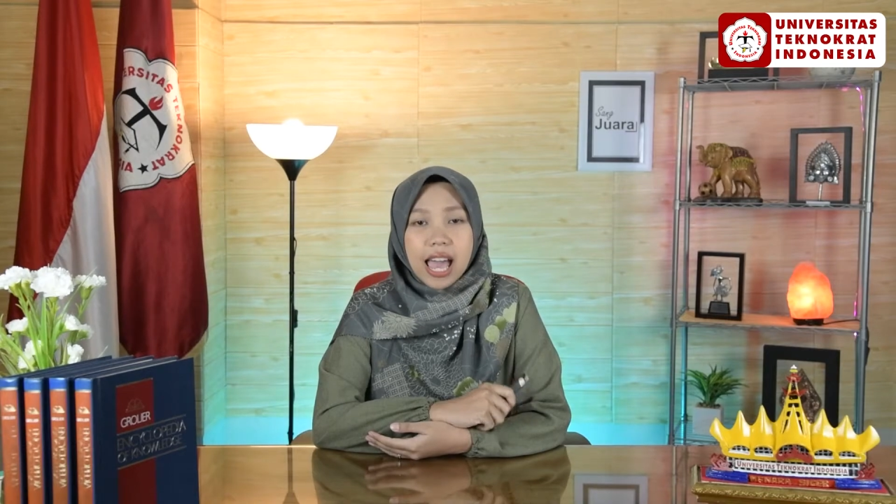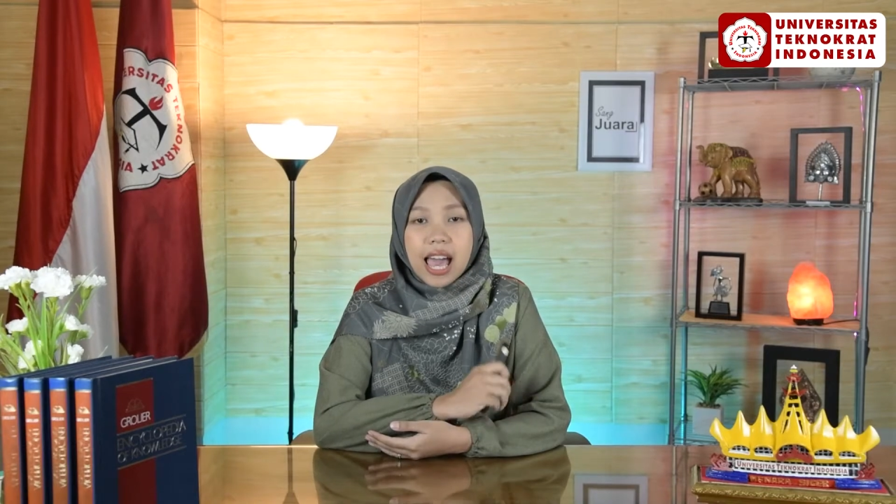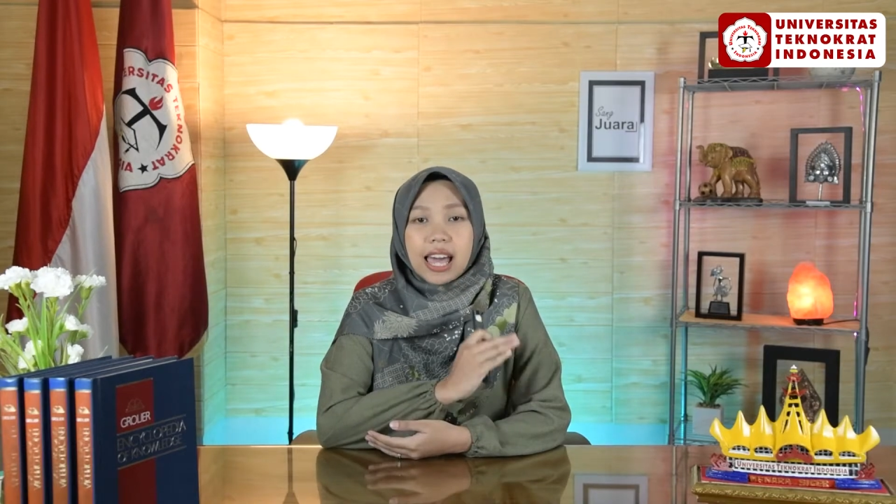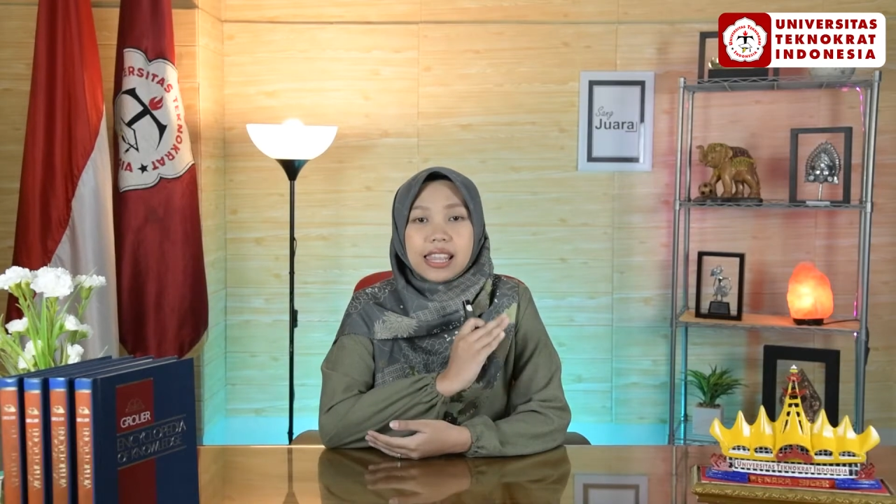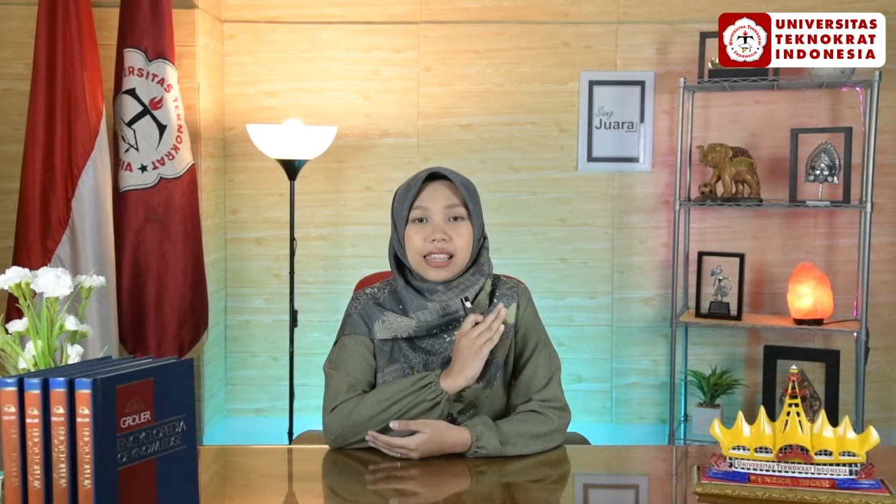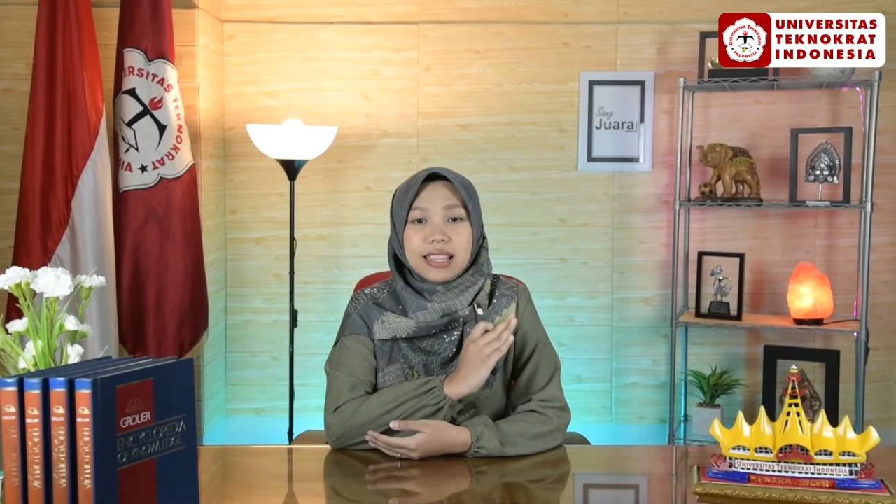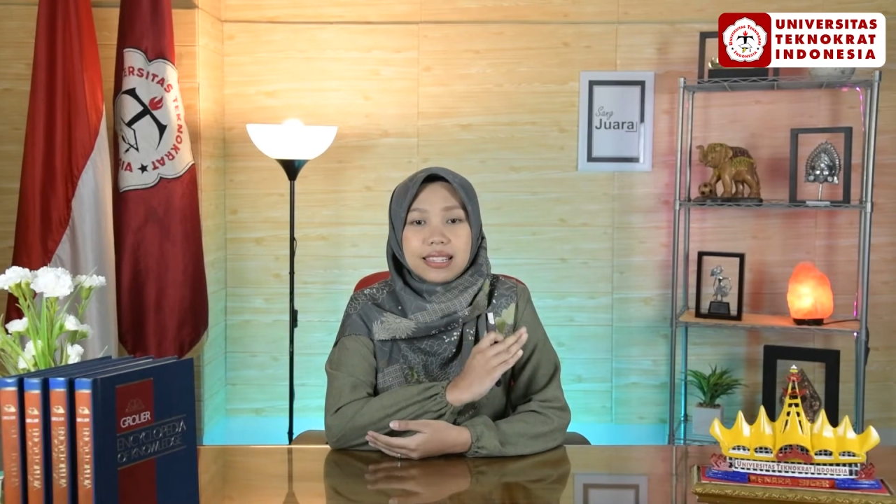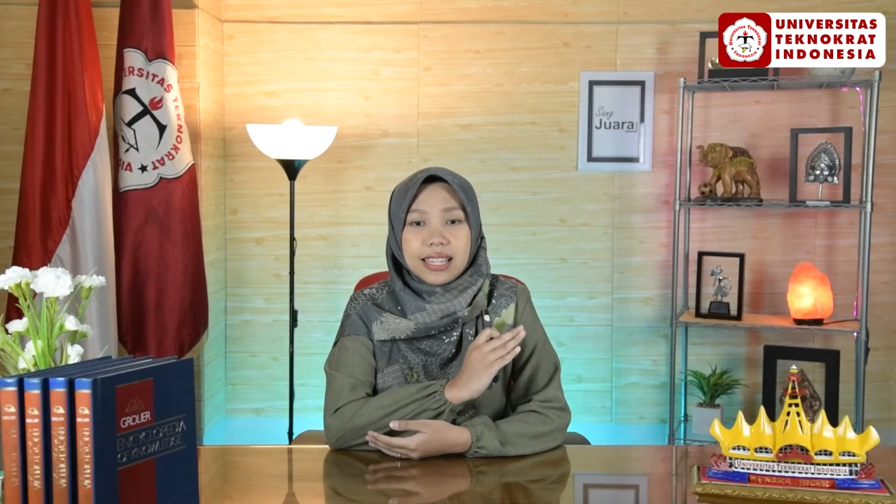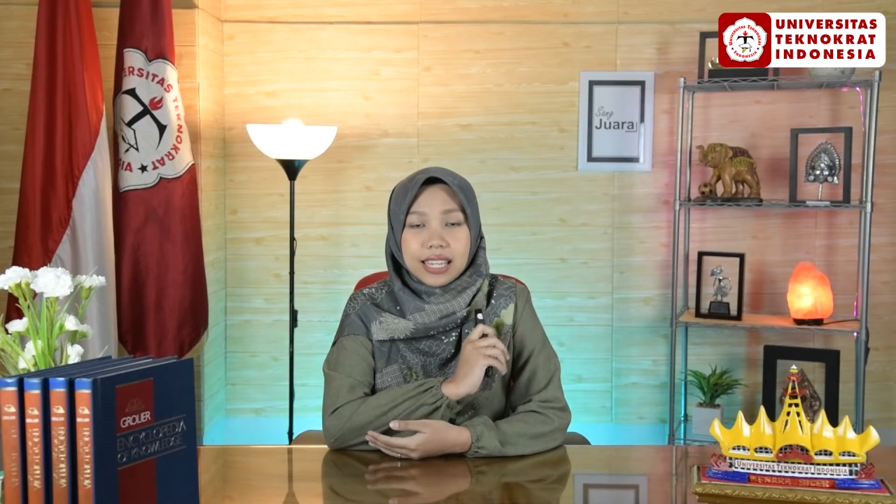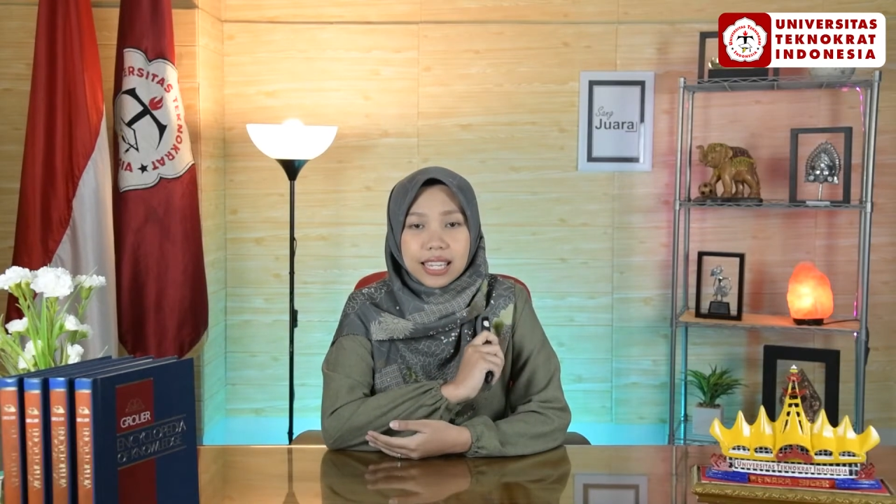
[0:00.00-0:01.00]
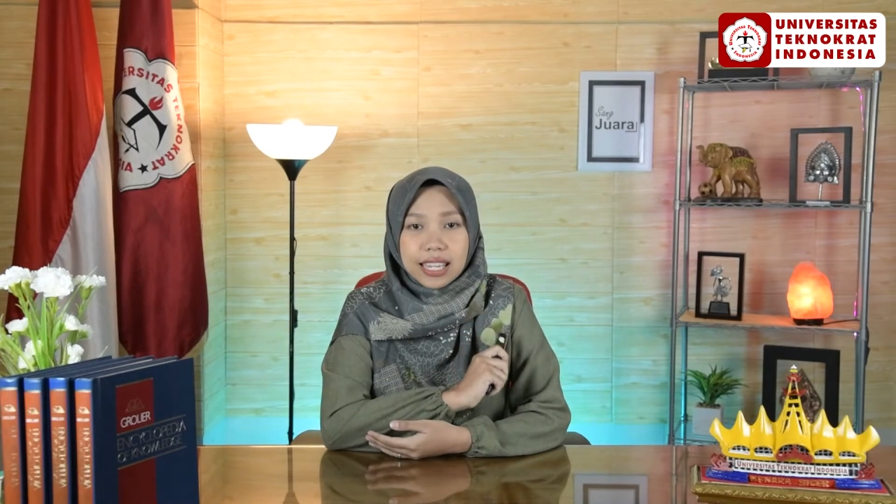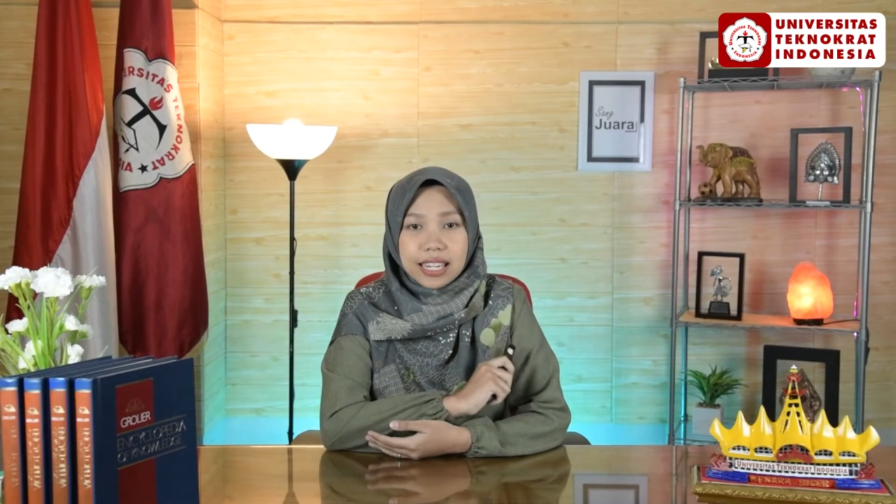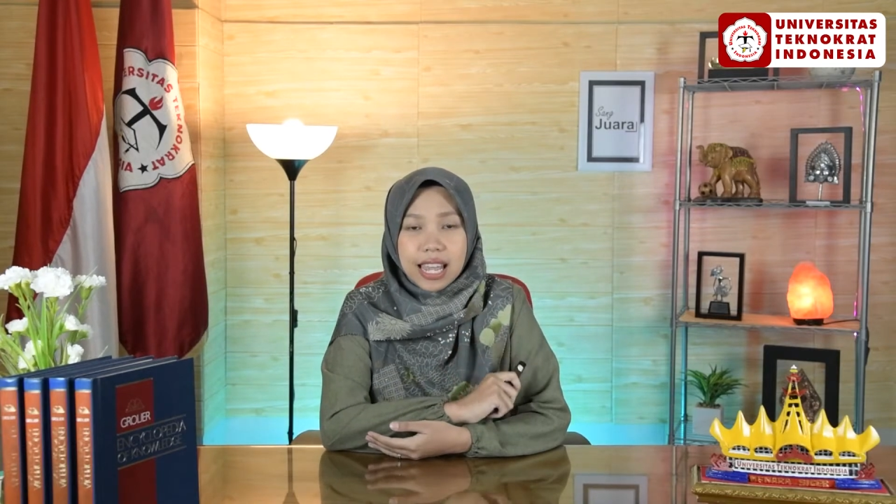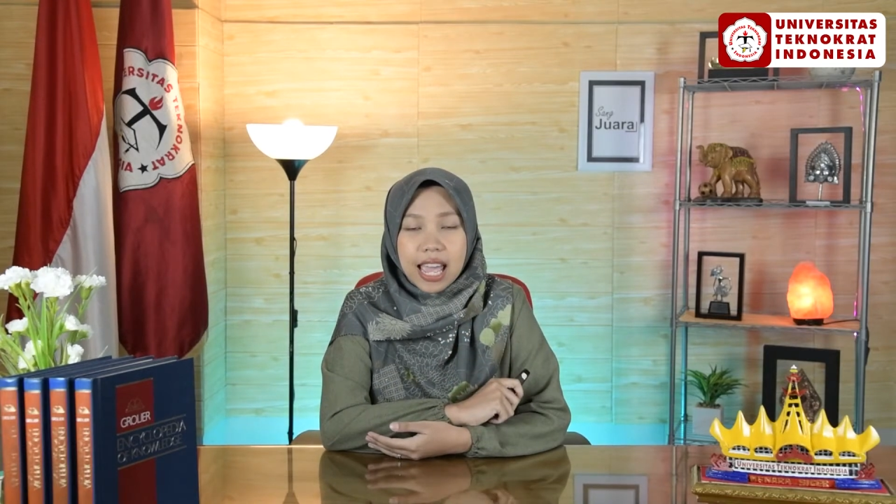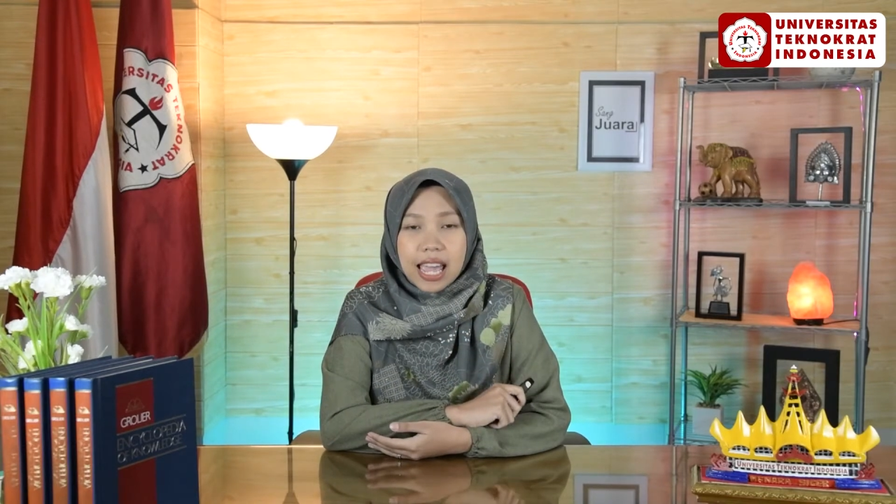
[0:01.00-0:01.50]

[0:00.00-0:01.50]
and then the second,